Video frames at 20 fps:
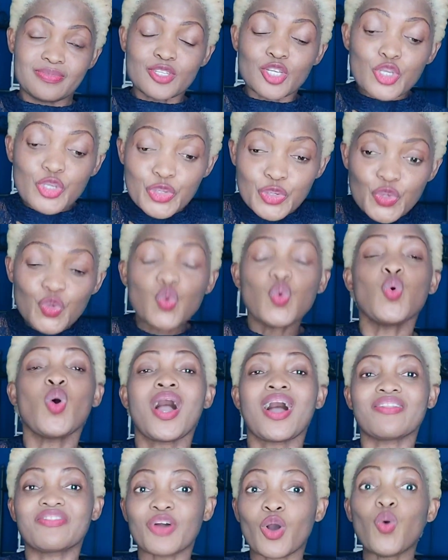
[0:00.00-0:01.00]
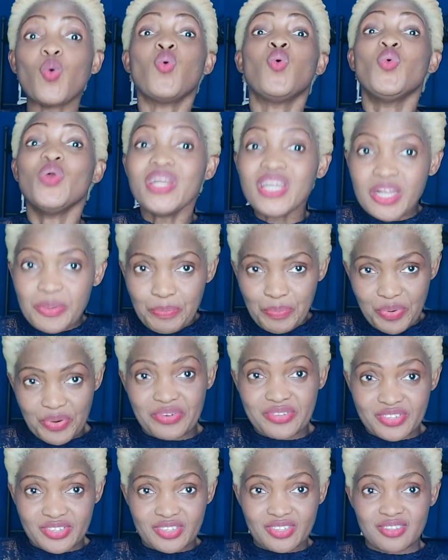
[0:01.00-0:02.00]
You are the only
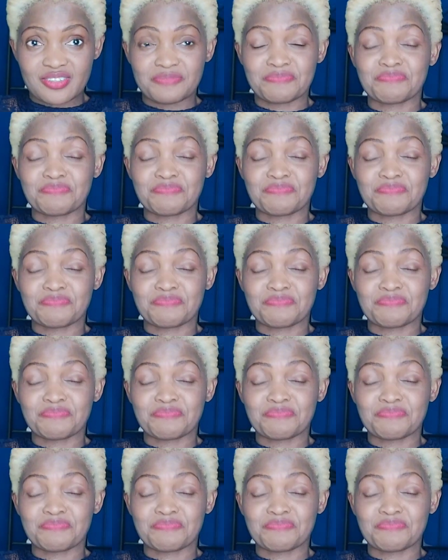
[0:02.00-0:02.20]
person